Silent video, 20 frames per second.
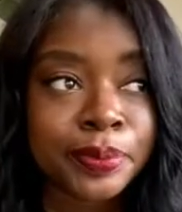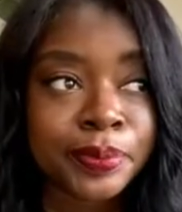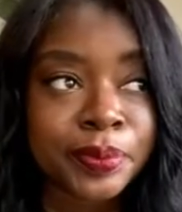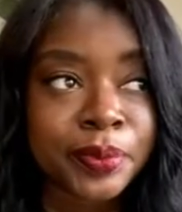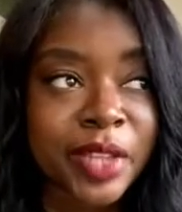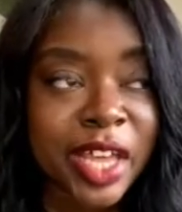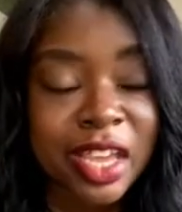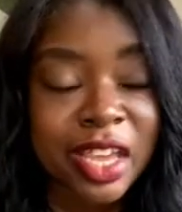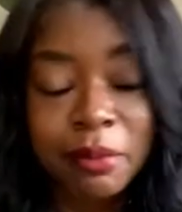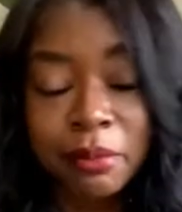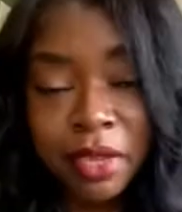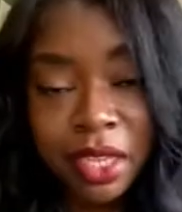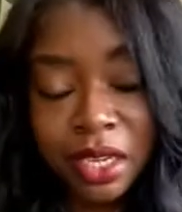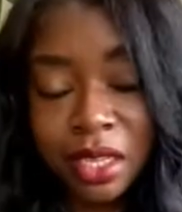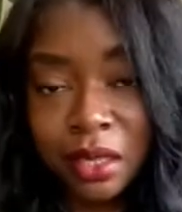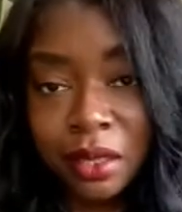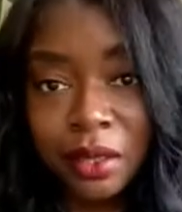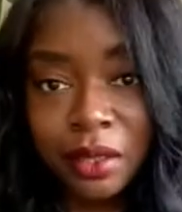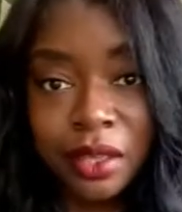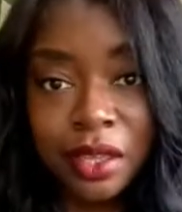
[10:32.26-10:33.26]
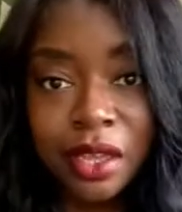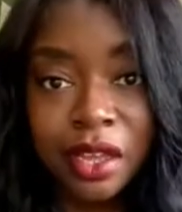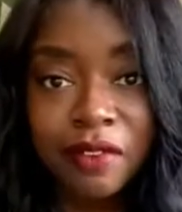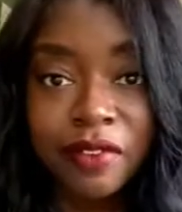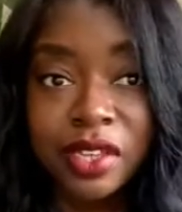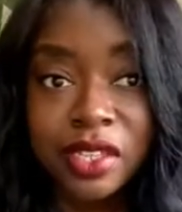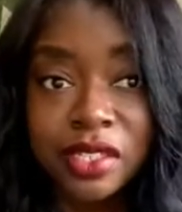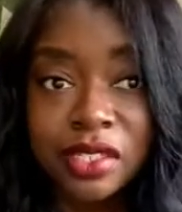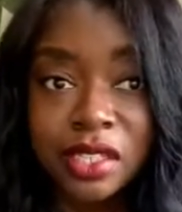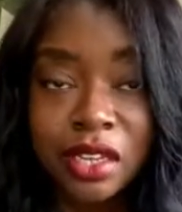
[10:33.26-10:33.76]
like many of
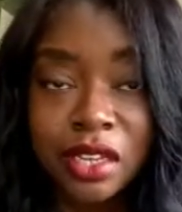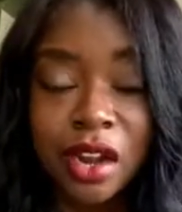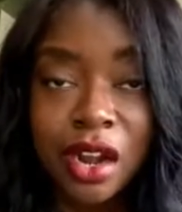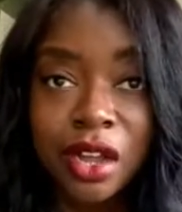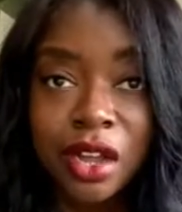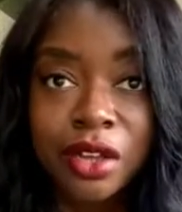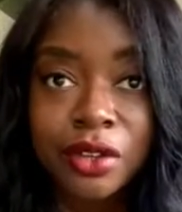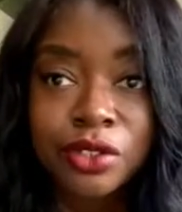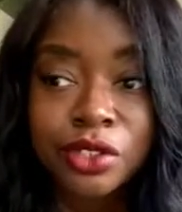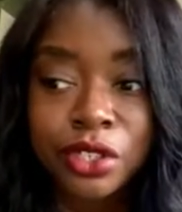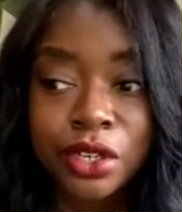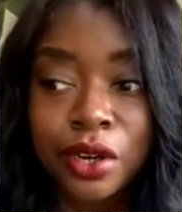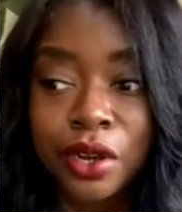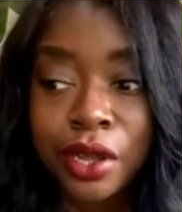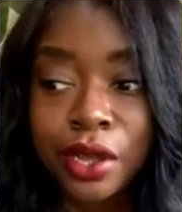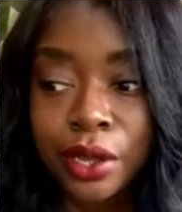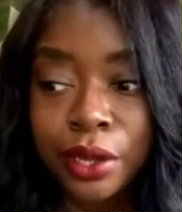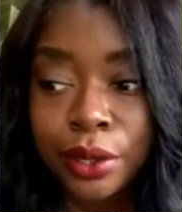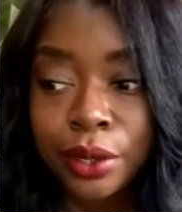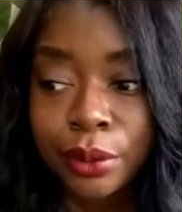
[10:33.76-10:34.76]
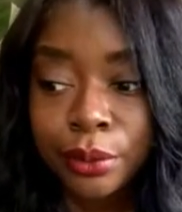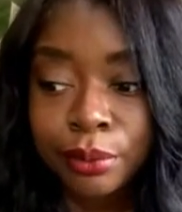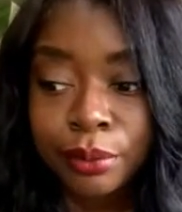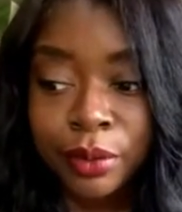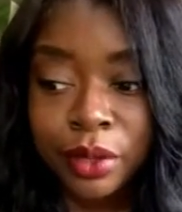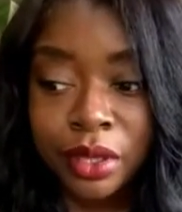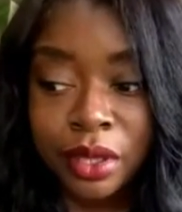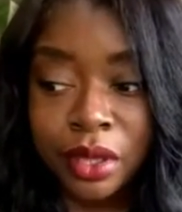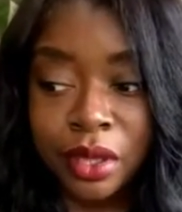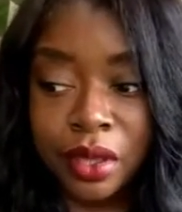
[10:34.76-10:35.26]
us in our culture,
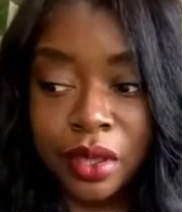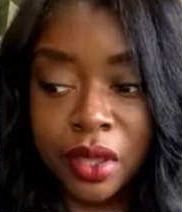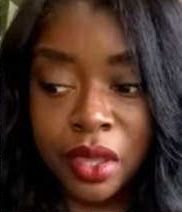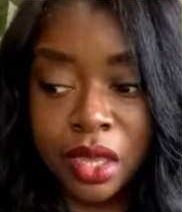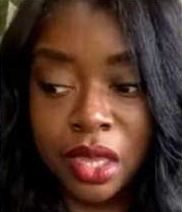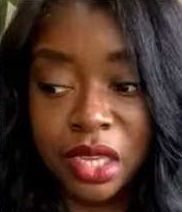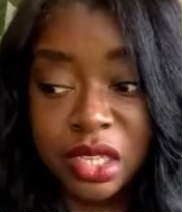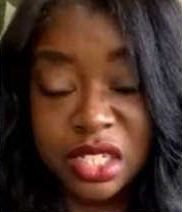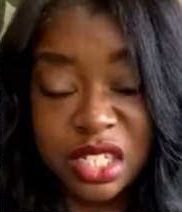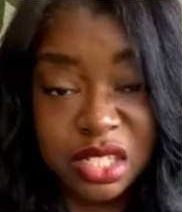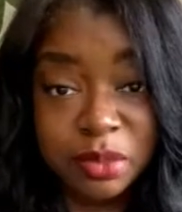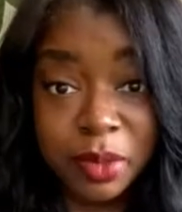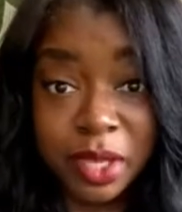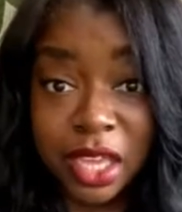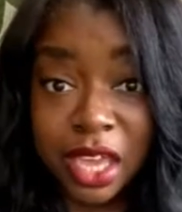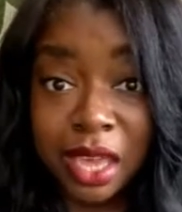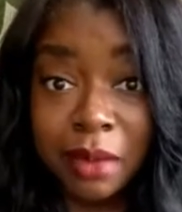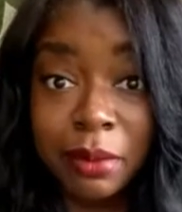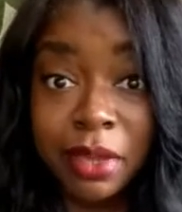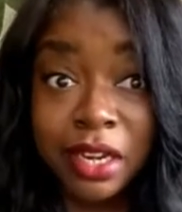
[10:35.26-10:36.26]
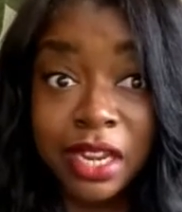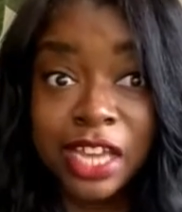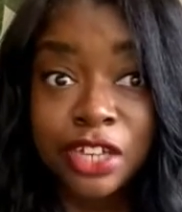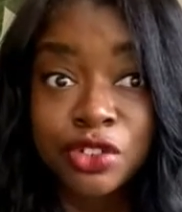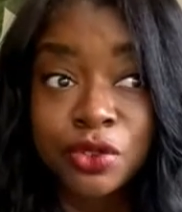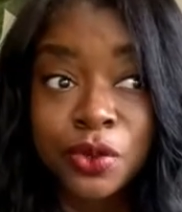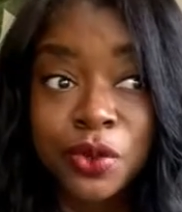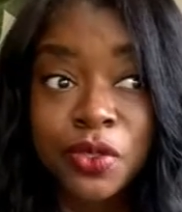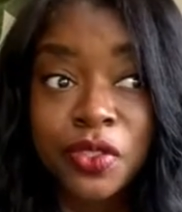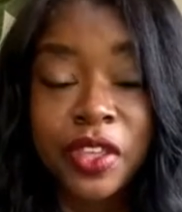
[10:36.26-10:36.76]
it just became a
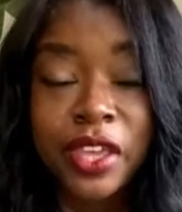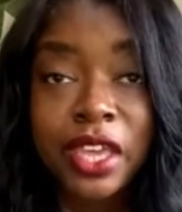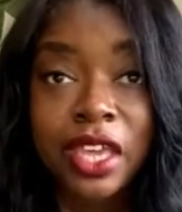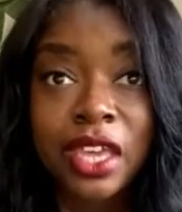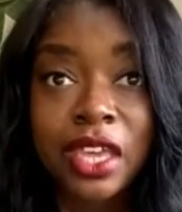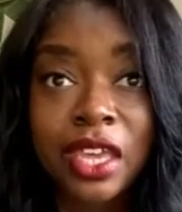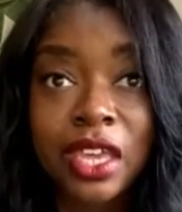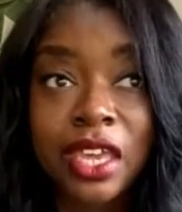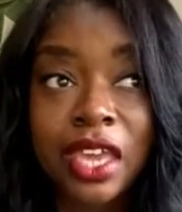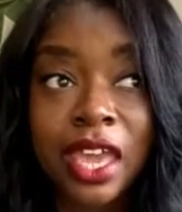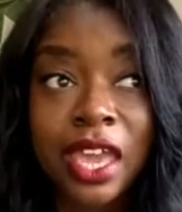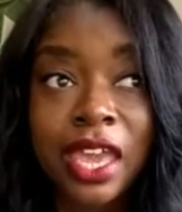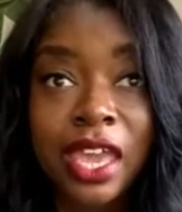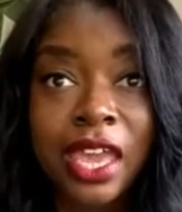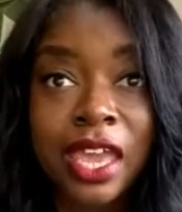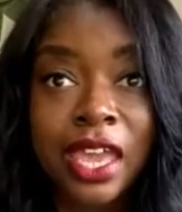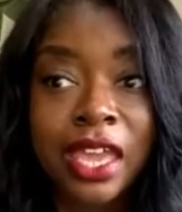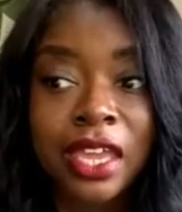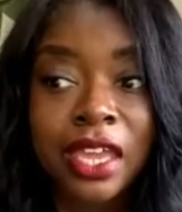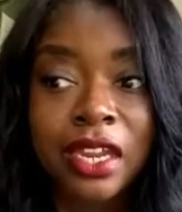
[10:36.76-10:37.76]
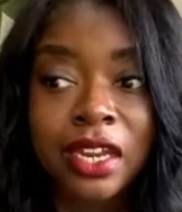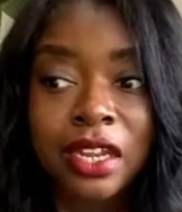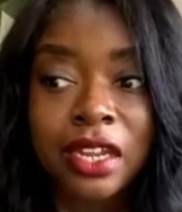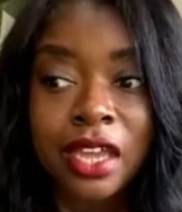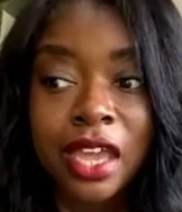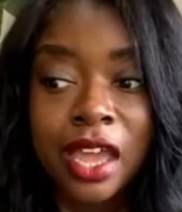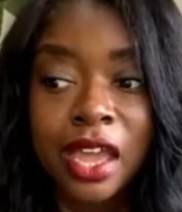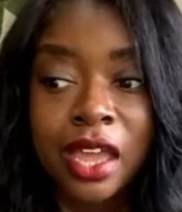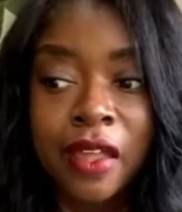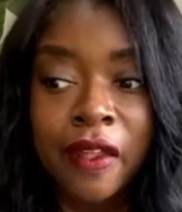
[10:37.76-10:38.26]
natural thing. And
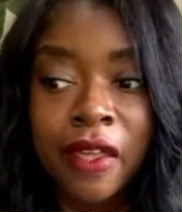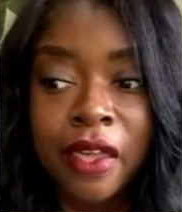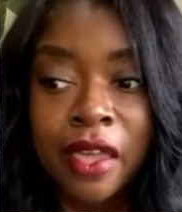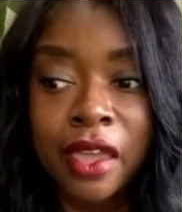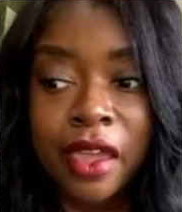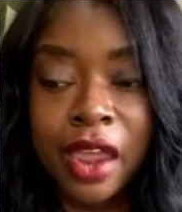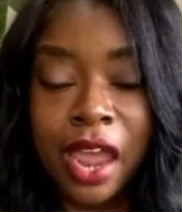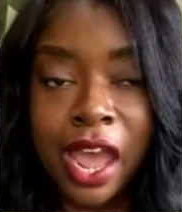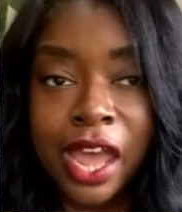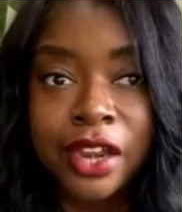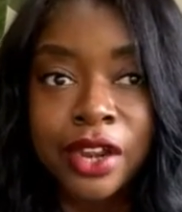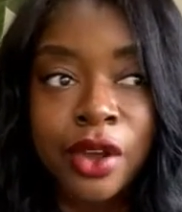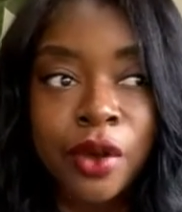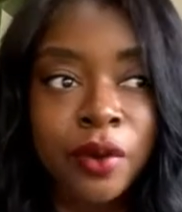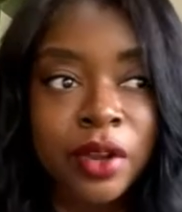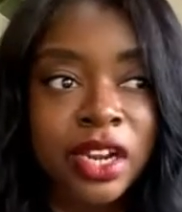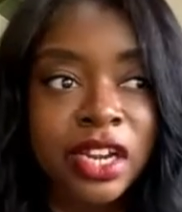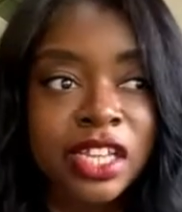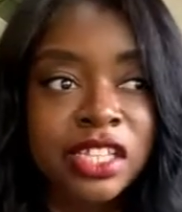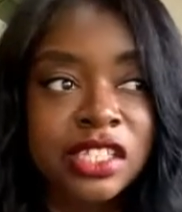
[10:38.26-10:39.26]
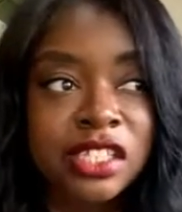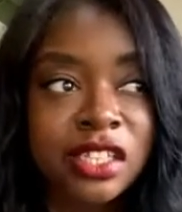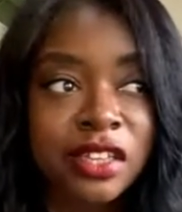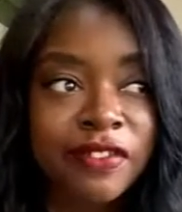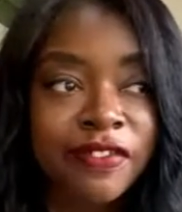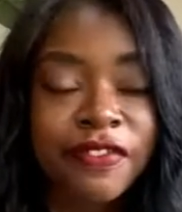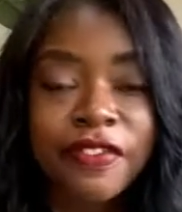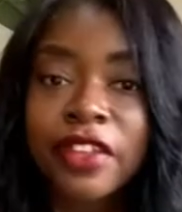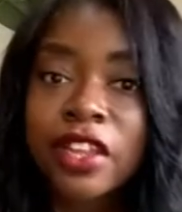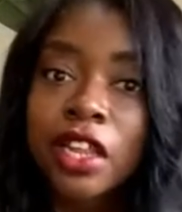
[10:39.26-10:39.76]
I know what it is to
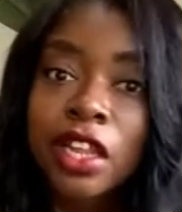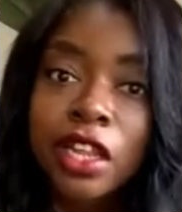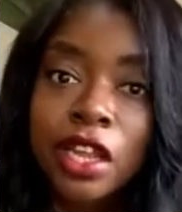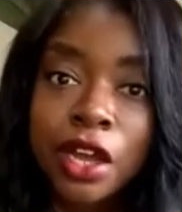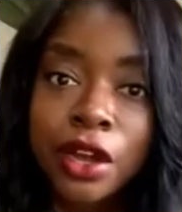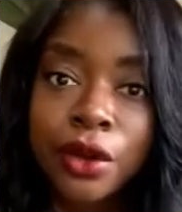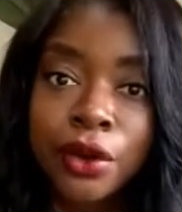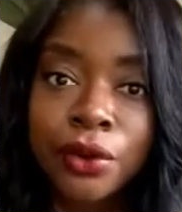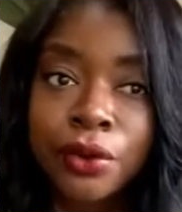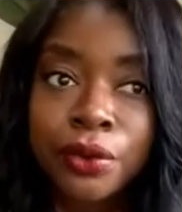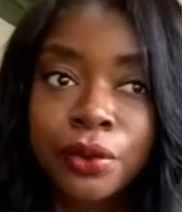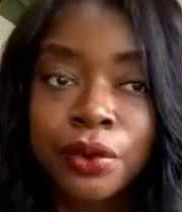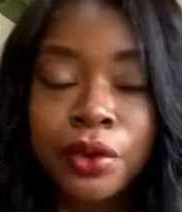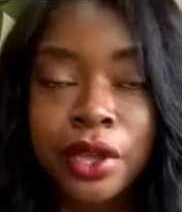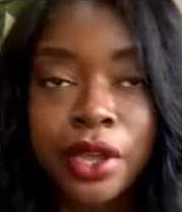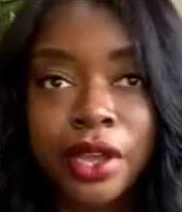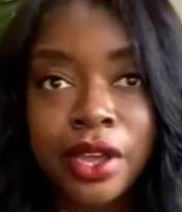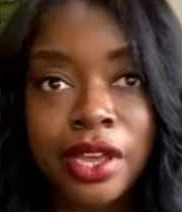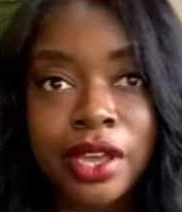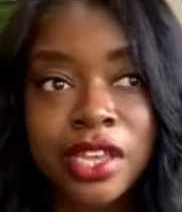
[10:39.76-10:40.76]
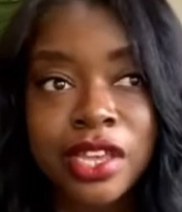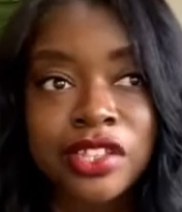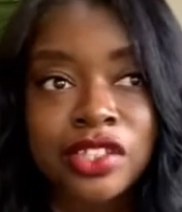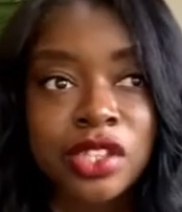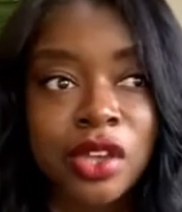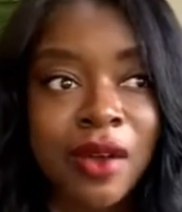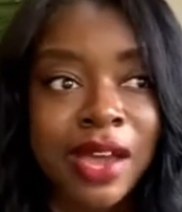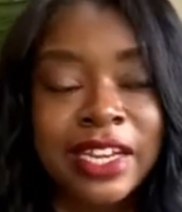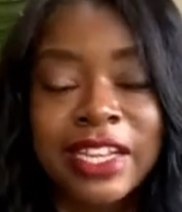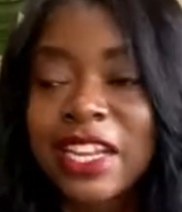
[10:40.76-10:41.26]
feel alone. And so
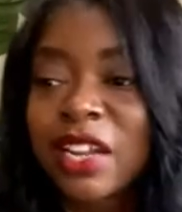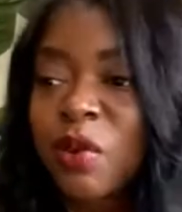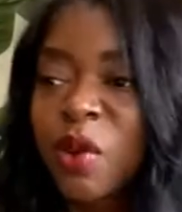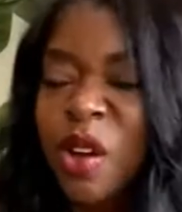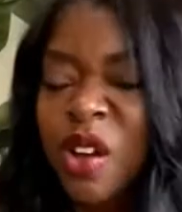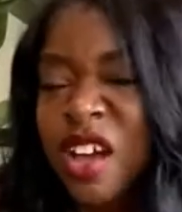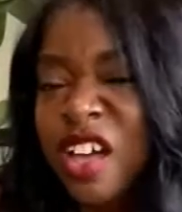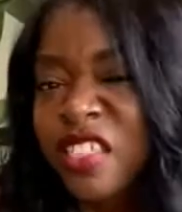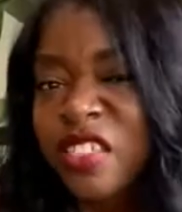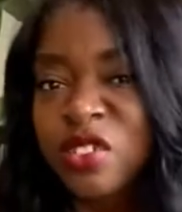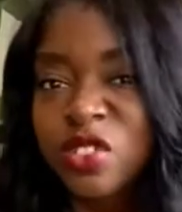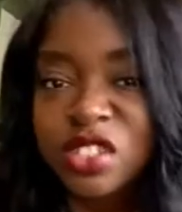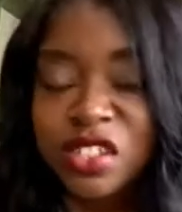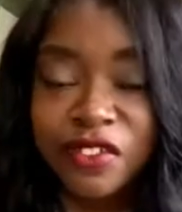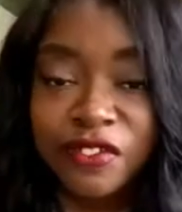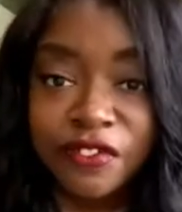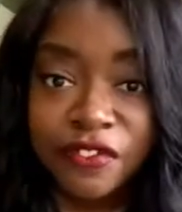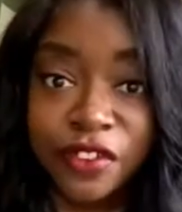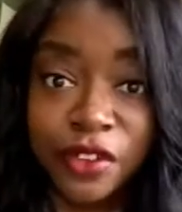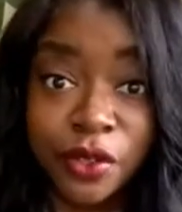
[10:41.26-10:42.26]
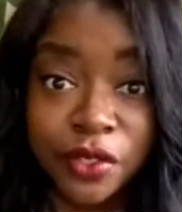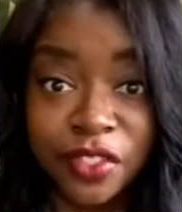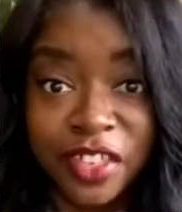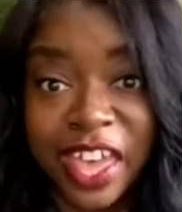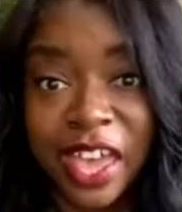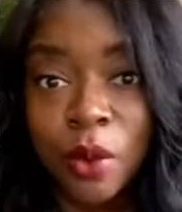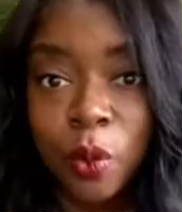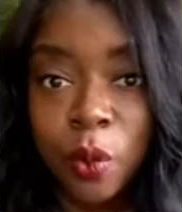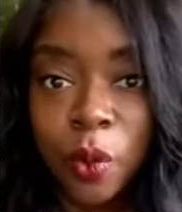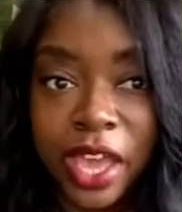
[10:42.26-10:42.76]
I didn't want others to feel
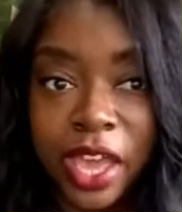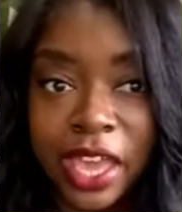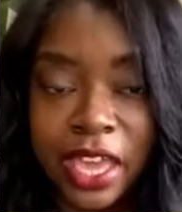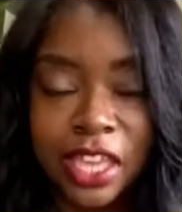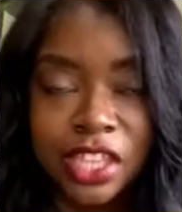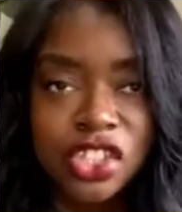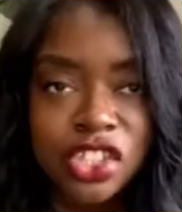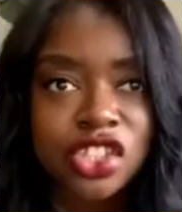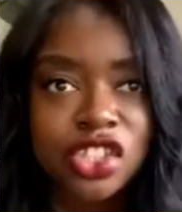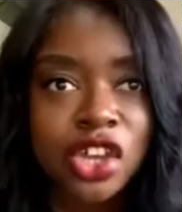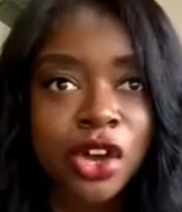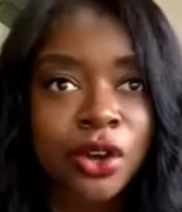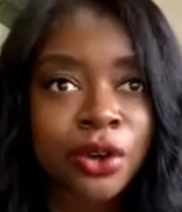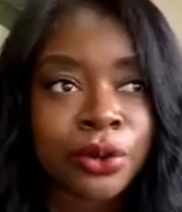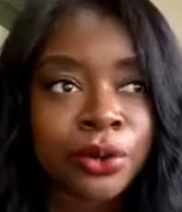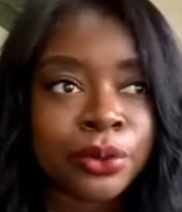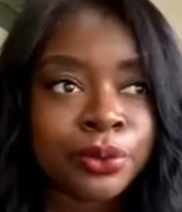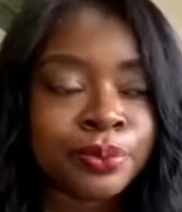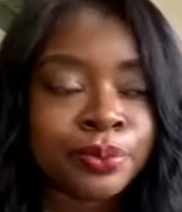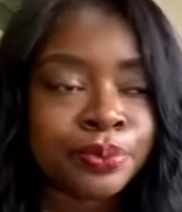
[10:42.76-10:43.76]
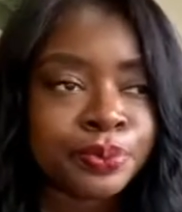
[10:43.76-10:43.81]
that way. So